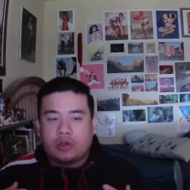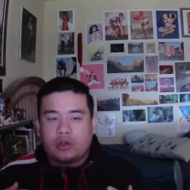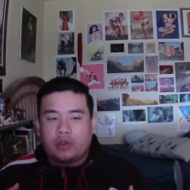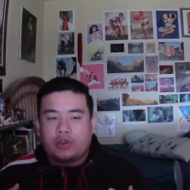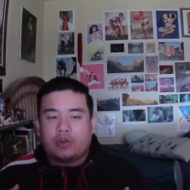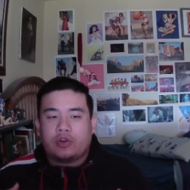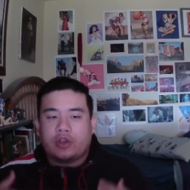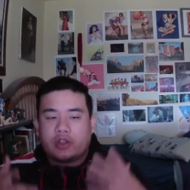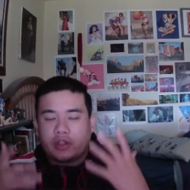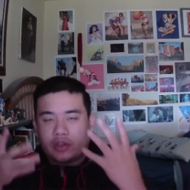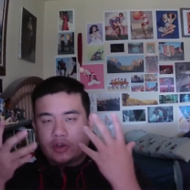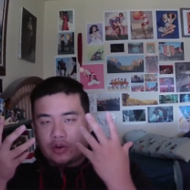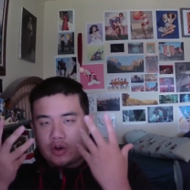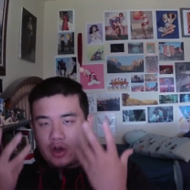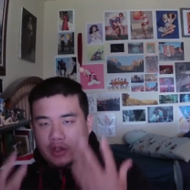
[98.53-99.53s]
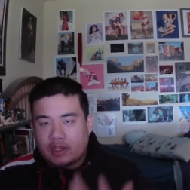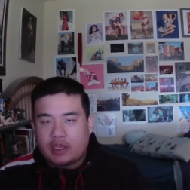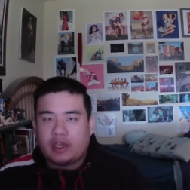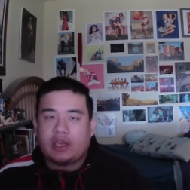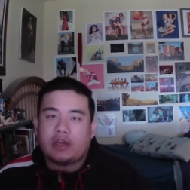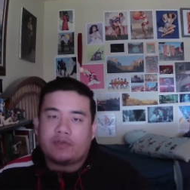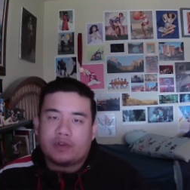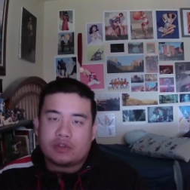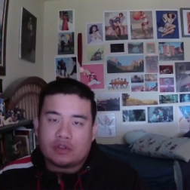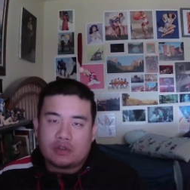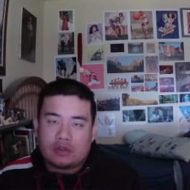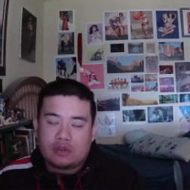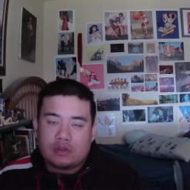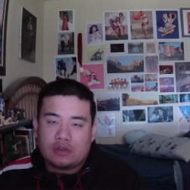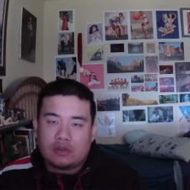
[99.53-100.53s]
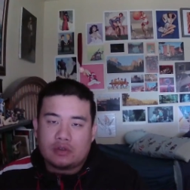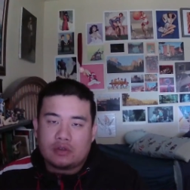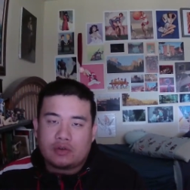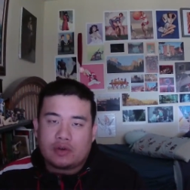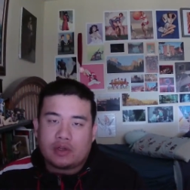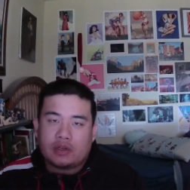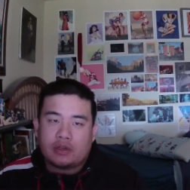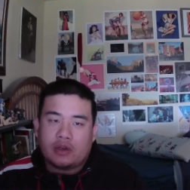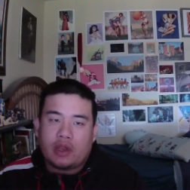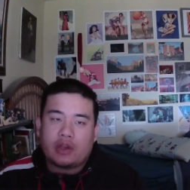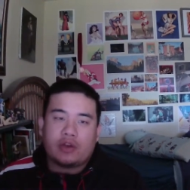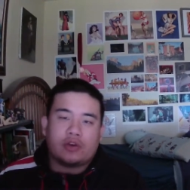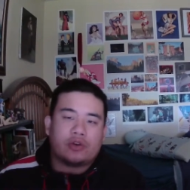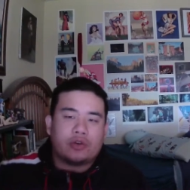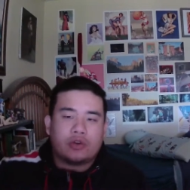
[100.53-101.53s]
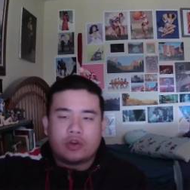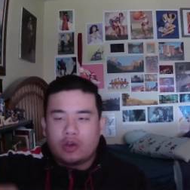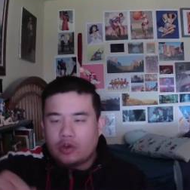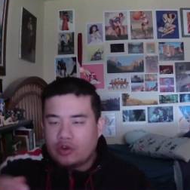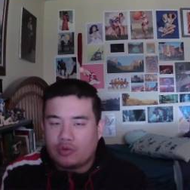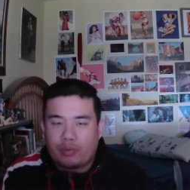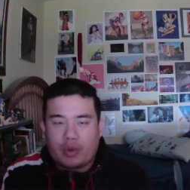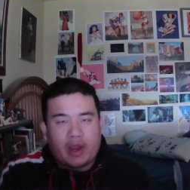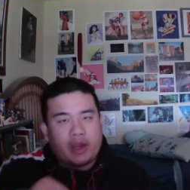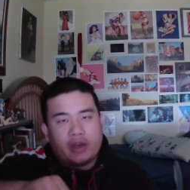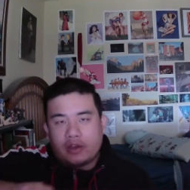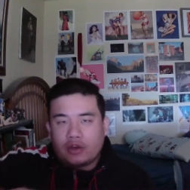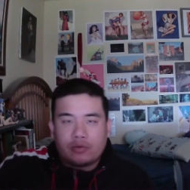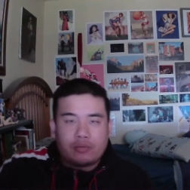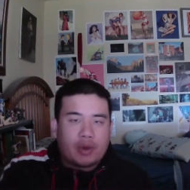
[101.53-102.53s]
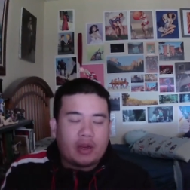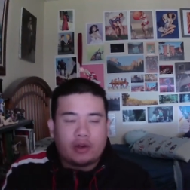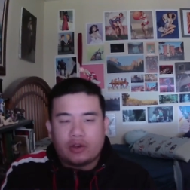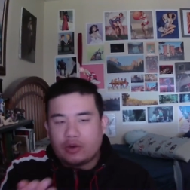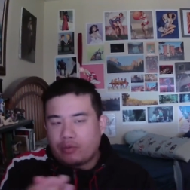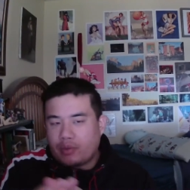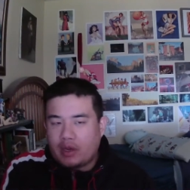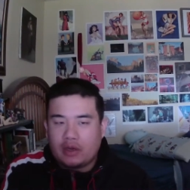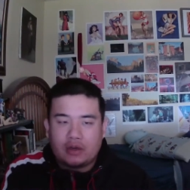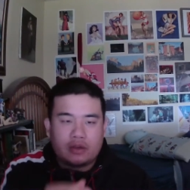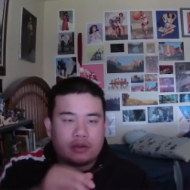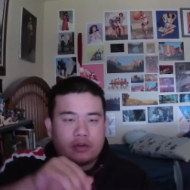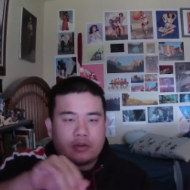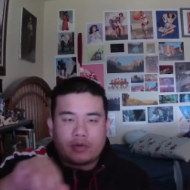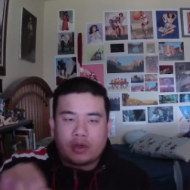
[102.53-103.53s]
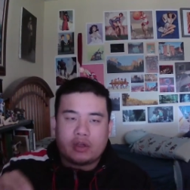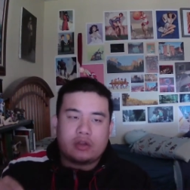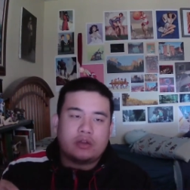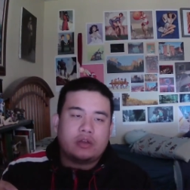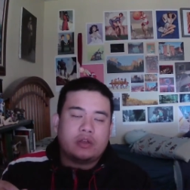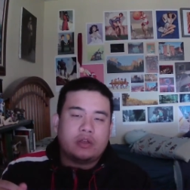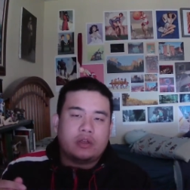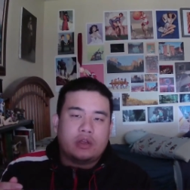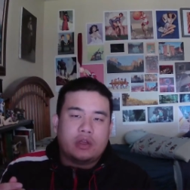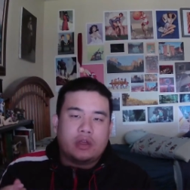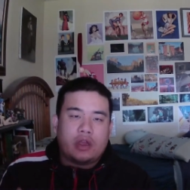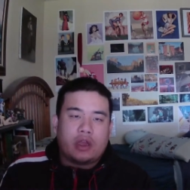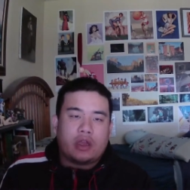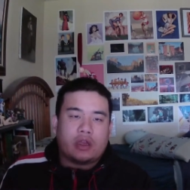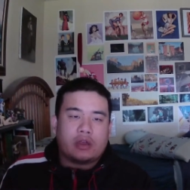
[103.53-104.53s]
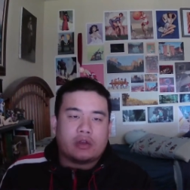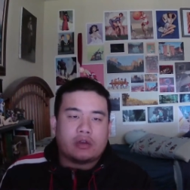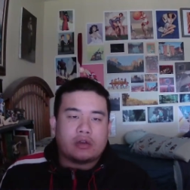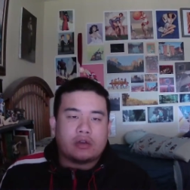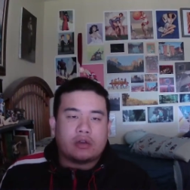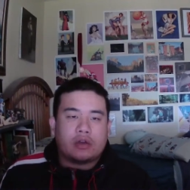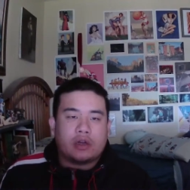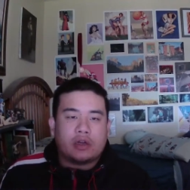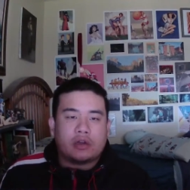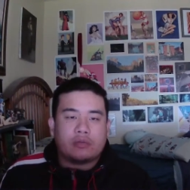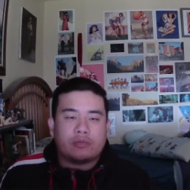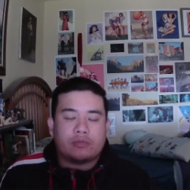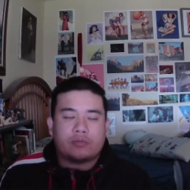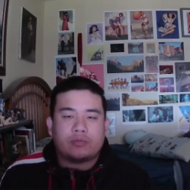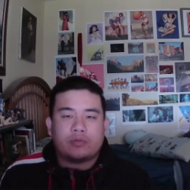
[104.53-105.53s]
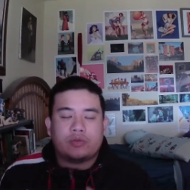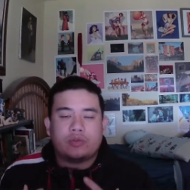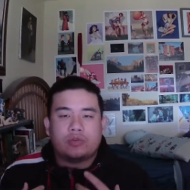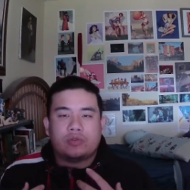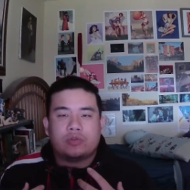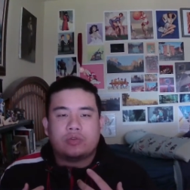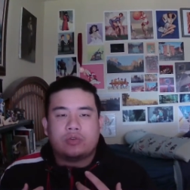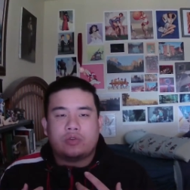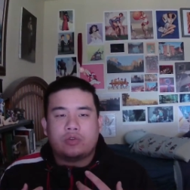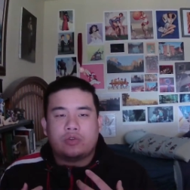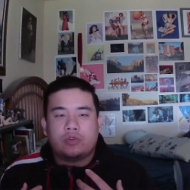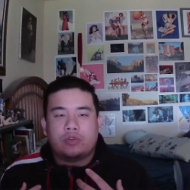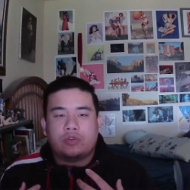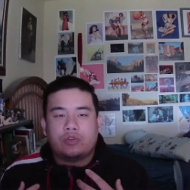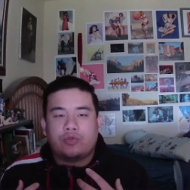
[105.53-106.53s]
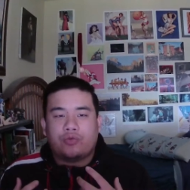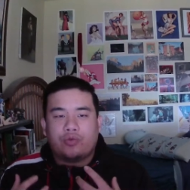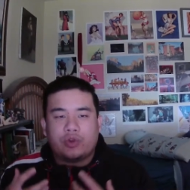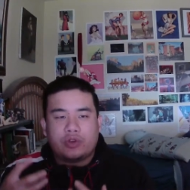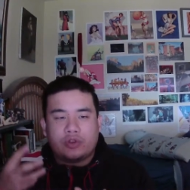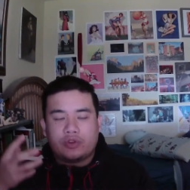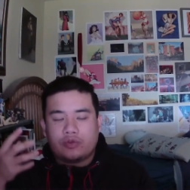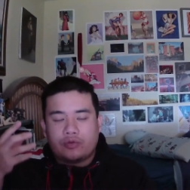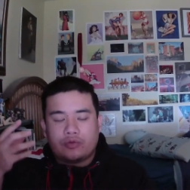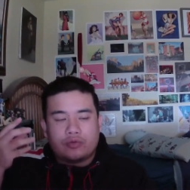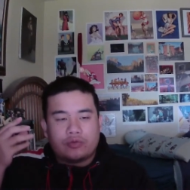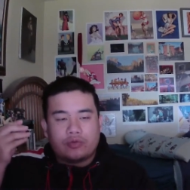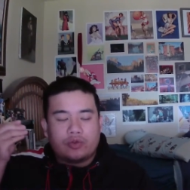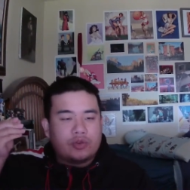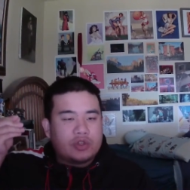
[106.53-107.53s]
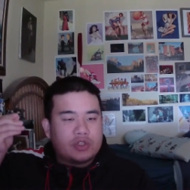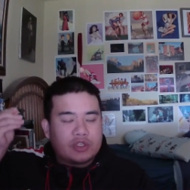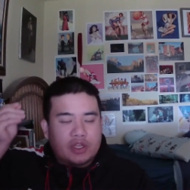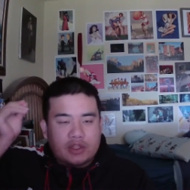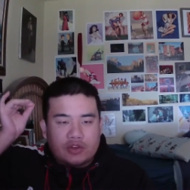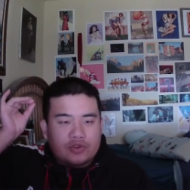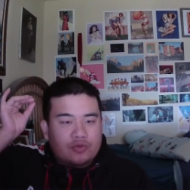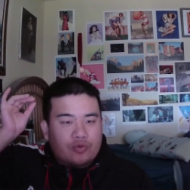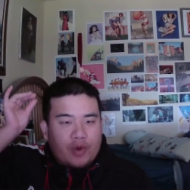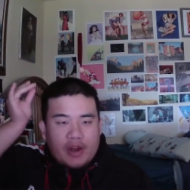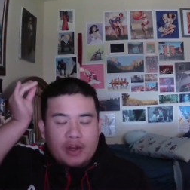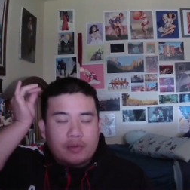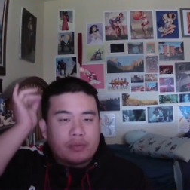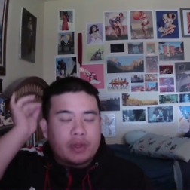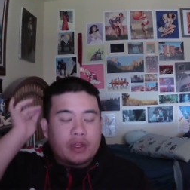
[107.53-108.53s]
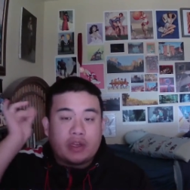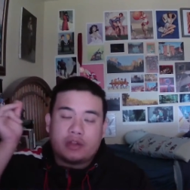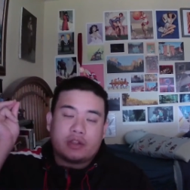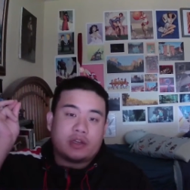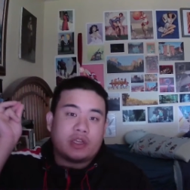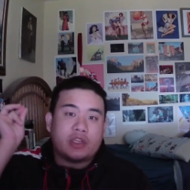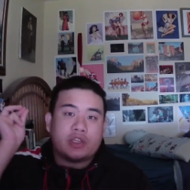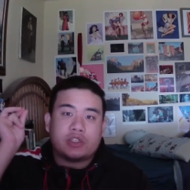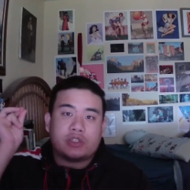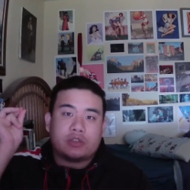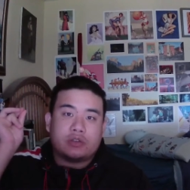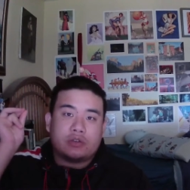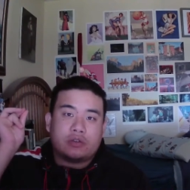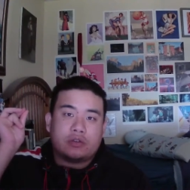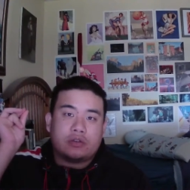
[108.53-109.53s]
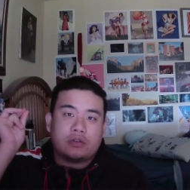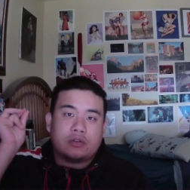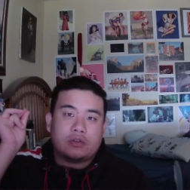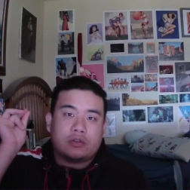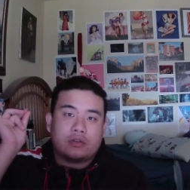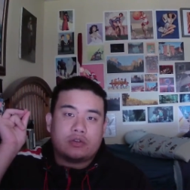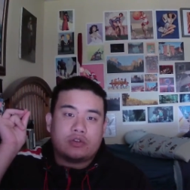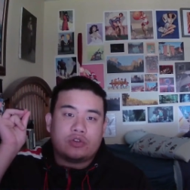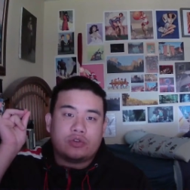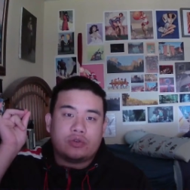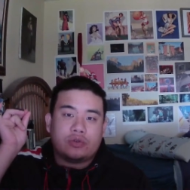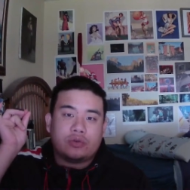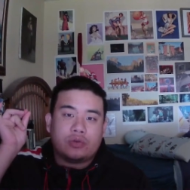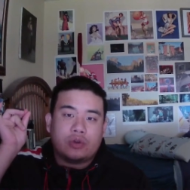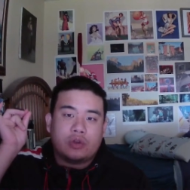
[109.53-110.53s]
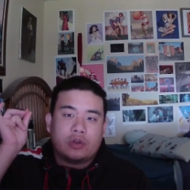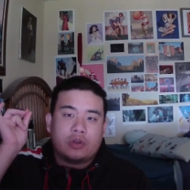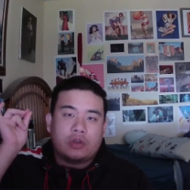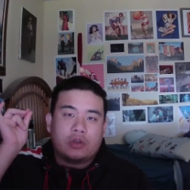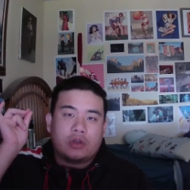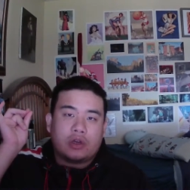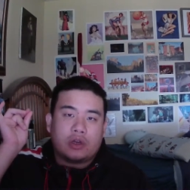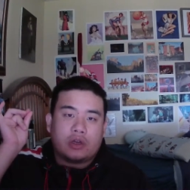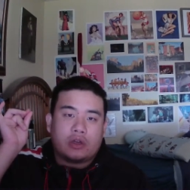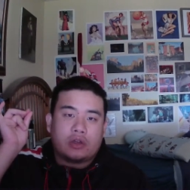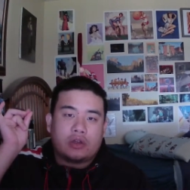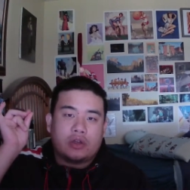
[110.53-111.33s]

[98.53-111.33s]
you're in you're on the canvas, right? And you're you're painting, you're painting, you're painting, right? And um, you you you just get this random inclination to uh,